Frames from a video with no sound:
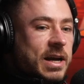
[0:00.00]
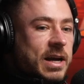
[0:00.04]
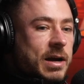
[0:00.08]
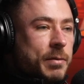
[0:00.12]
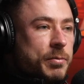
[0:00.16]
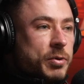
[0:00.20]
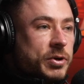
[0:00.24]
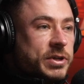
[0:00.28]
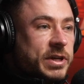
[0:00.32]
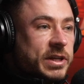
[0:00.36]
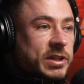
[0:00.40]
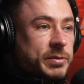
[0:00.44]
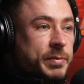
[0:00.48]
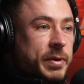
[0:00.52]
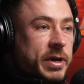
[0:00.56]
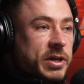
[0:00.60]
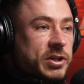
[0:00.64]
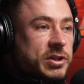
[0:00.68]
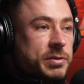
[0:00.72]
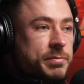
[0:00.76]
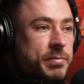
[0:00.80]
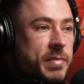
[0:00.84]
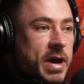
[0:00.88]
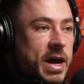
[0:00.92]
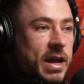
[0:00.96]
like a
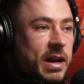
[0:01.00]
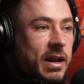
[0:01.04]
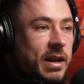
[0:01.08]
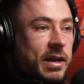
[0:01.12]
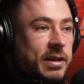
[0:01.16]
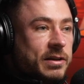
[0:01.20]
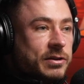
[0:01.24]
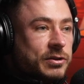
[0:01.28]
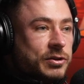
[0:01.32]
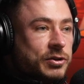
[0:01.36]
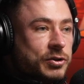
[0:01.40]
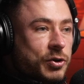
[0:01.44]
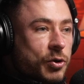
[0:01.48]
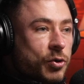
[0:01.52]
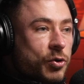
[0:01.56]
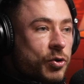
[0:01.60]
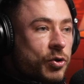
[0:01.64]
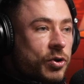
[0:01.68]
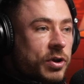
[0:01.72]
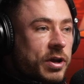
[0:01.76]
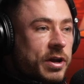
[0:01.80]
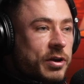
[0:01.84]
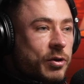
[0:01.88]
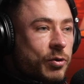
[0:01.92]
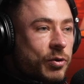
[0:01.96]
participation medal in
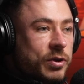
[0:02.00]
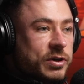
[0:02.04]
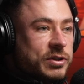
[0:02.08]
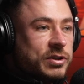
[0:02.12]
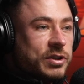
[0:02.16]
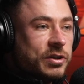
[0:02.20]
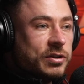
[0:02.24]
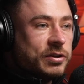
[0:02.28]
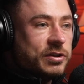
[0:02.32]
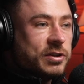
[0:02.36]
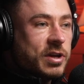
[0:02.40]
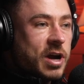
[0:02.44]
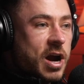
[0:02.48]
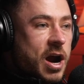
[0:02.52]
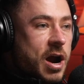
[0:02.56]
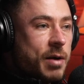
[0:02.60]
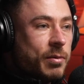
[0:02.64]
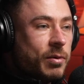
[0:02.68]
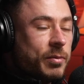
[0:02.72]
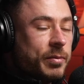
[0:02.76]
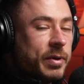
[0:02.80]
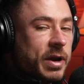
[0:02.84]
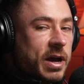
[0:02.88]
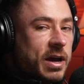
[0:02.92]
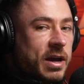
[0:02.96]
school. I know that sounds
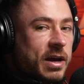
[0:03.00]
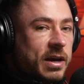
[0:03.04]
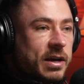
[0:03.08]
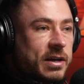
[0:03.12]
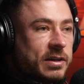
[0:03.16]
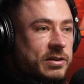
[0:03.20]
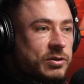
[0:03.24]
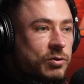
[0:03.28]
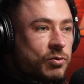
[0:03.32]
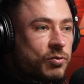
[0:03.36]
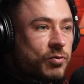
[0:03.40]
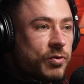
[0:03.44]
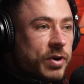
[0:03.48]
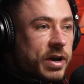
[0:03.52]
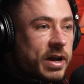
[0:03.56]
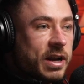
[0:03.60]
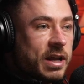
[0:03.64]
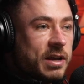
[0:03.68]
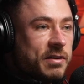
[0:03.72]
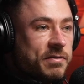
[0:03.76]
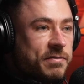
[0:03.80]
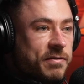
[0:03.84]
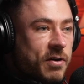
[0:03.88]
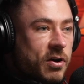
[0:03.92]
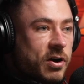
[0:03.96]
terrible, but I think it's a
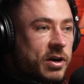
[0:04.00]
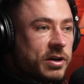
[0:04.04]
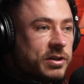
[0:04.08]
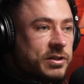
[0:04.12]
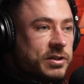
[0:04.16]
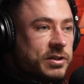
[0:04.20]
really fucking